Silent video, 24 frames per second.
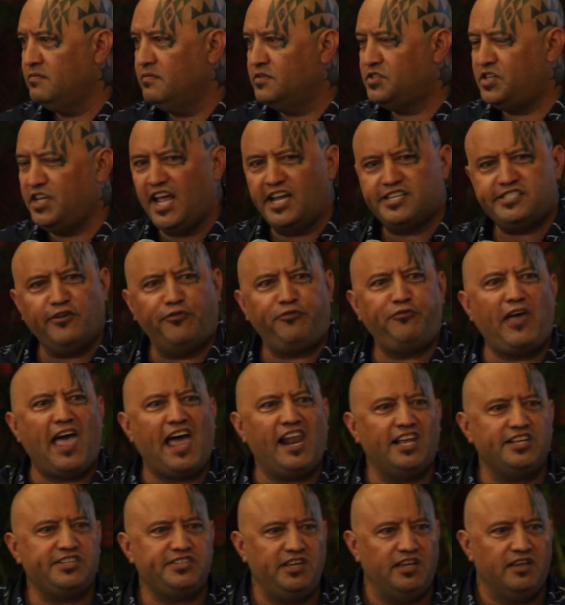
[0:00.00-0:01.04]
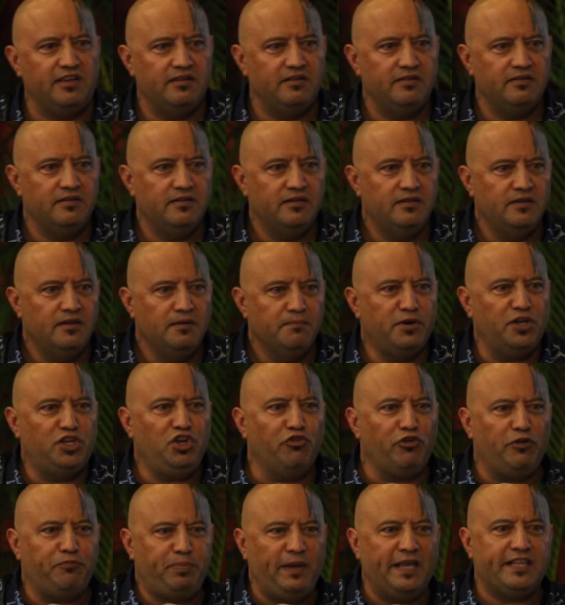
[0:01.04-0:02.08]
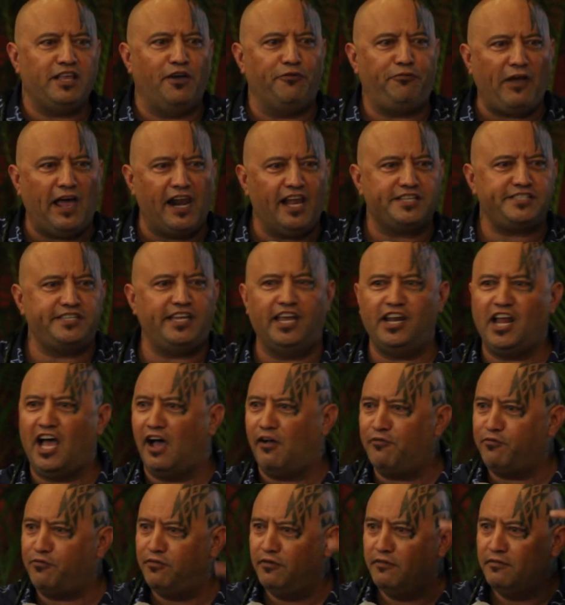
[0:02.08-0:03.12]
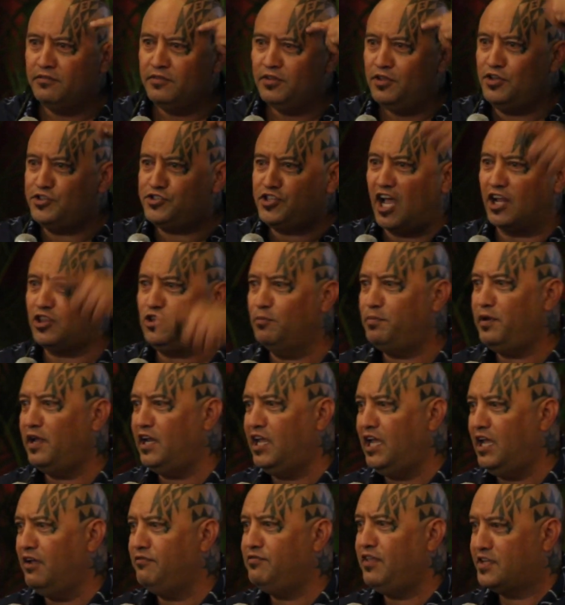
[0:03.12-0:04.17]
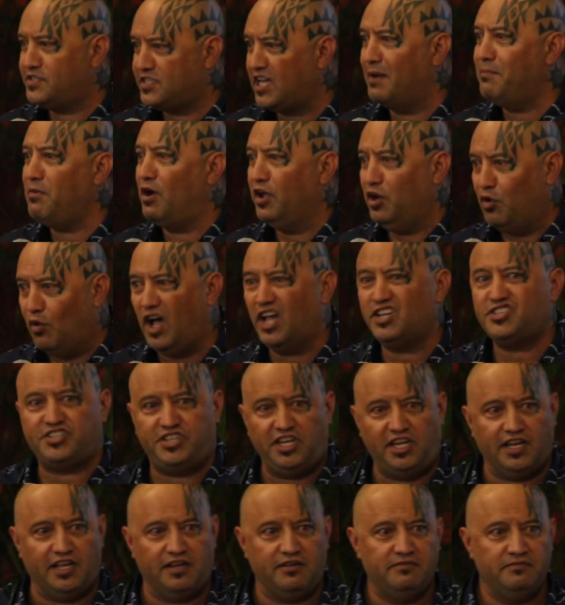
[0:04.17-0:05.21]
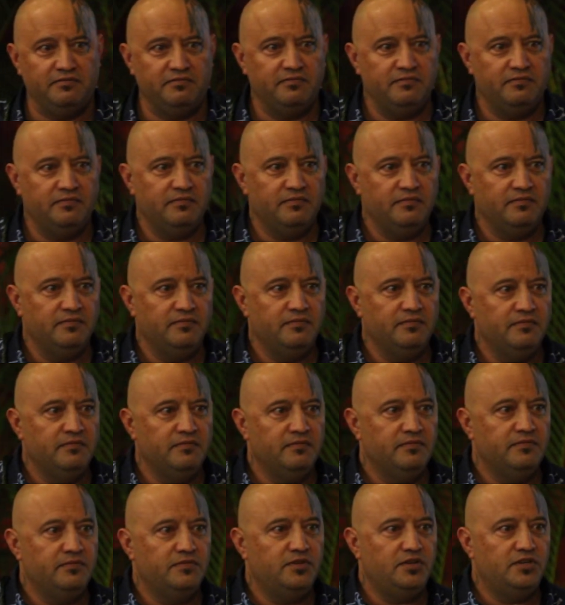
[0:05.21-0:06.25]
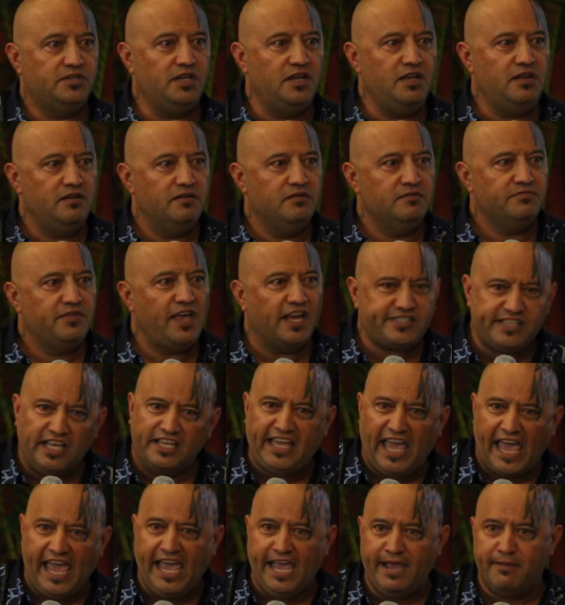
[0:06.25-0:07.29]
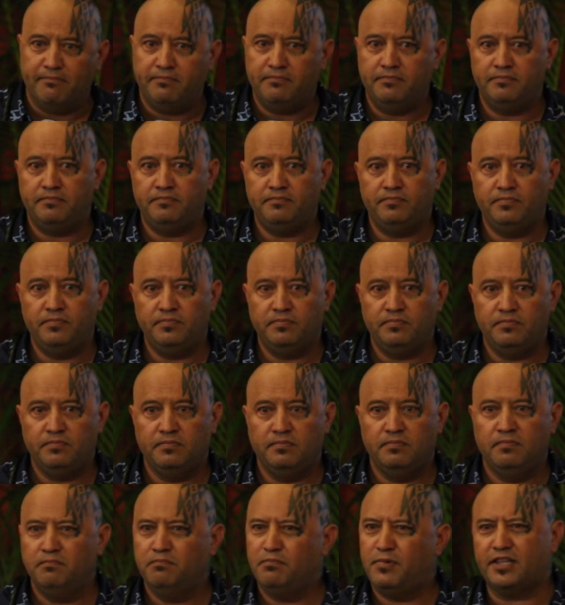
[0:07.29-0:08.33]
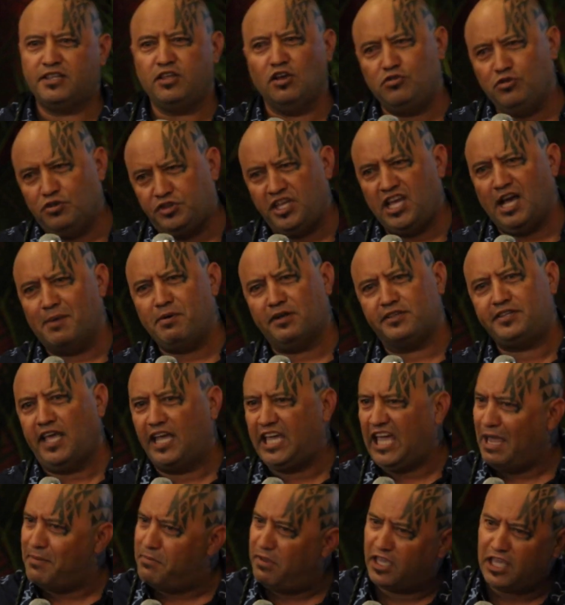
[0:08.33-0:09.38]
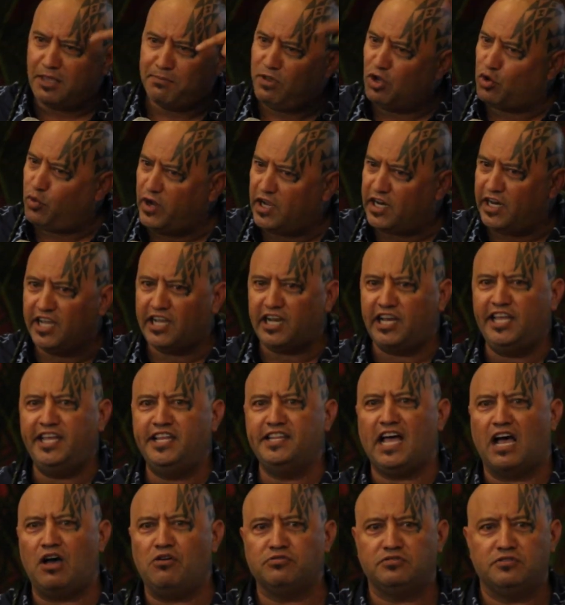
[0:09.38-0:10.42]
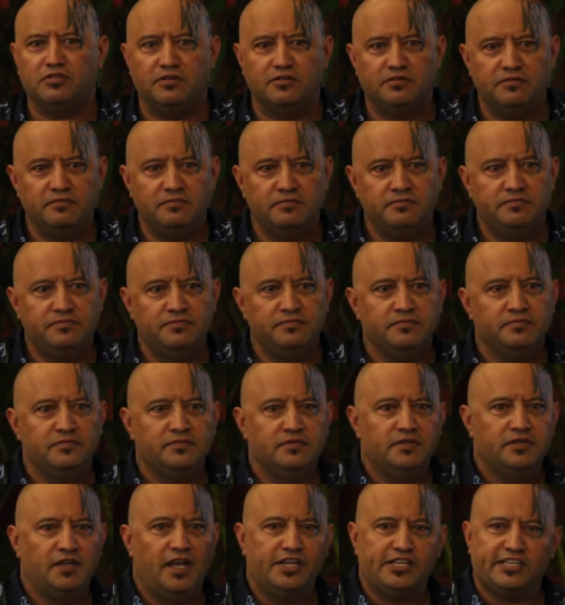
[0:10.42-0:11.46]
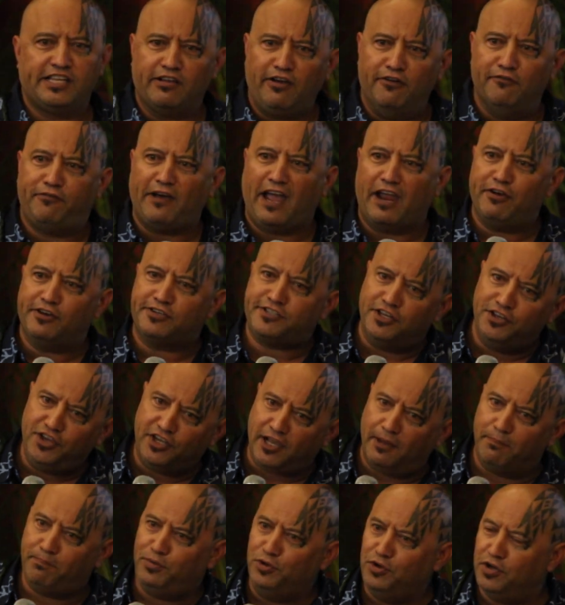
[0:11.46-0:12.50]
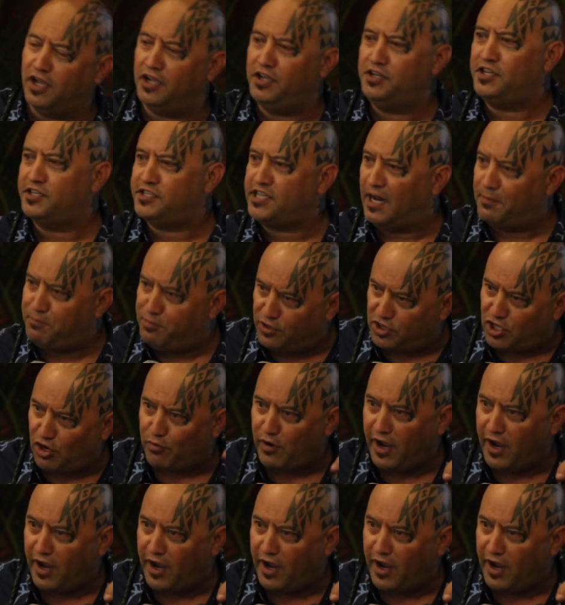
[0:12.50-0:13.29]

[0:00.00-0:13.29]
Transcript: See, that's the fallacy. When you repeat the fallacy enough, you start to believe that somehow it was ceded. See, that's the game. But the good thing about the game, it can be quickly cleaned out. Yeah, just like a virus in your computer, you just gotta put the